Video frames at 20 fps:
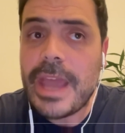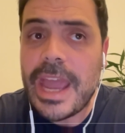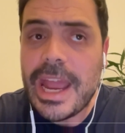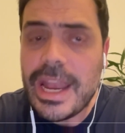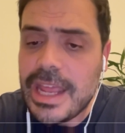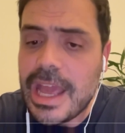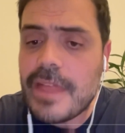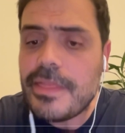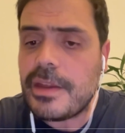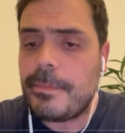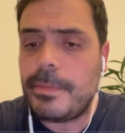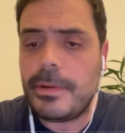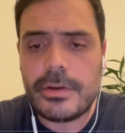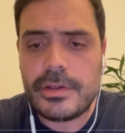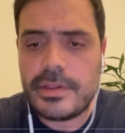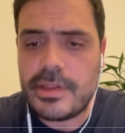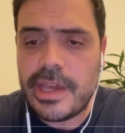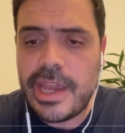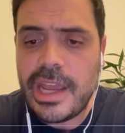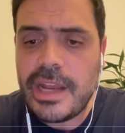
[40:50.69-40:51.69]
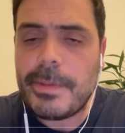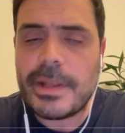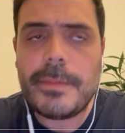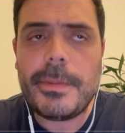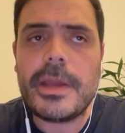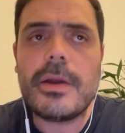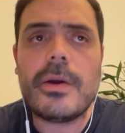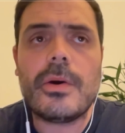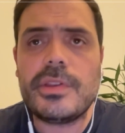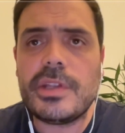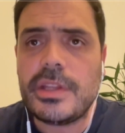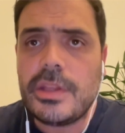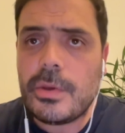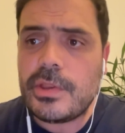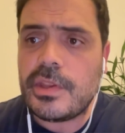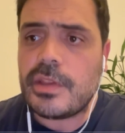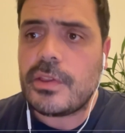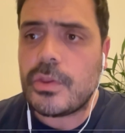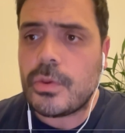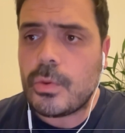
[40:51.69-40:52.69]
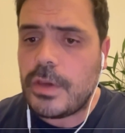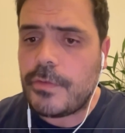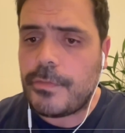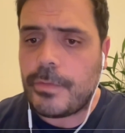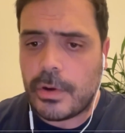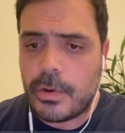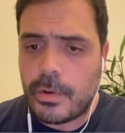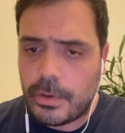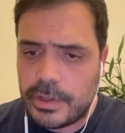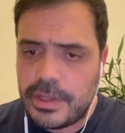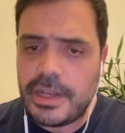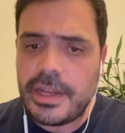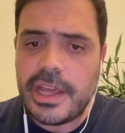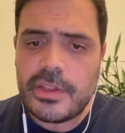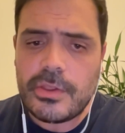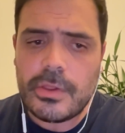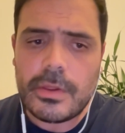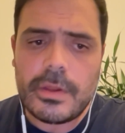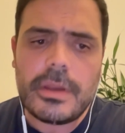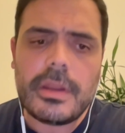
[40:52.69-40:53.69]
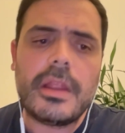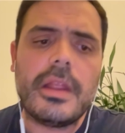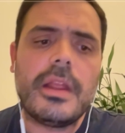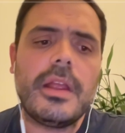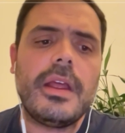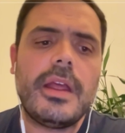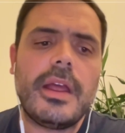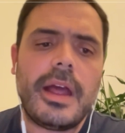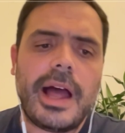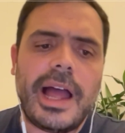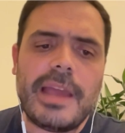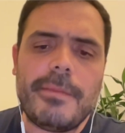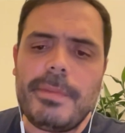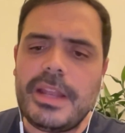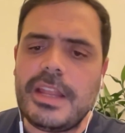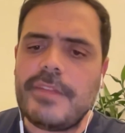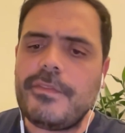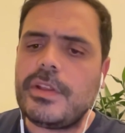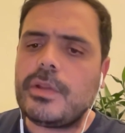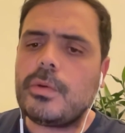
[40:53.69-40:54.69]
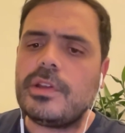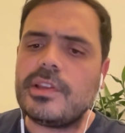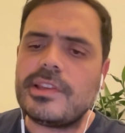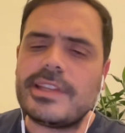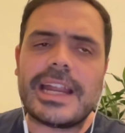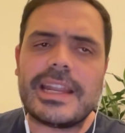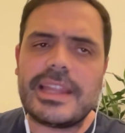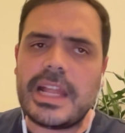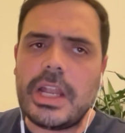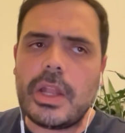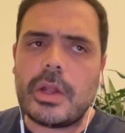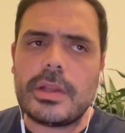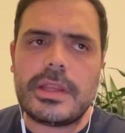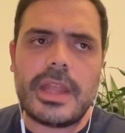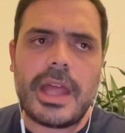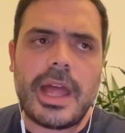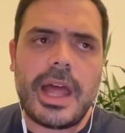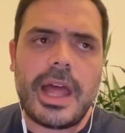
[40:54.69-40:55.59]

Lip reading: any other blockchain, but because it uses Sui for coordination, I believe it will start a lot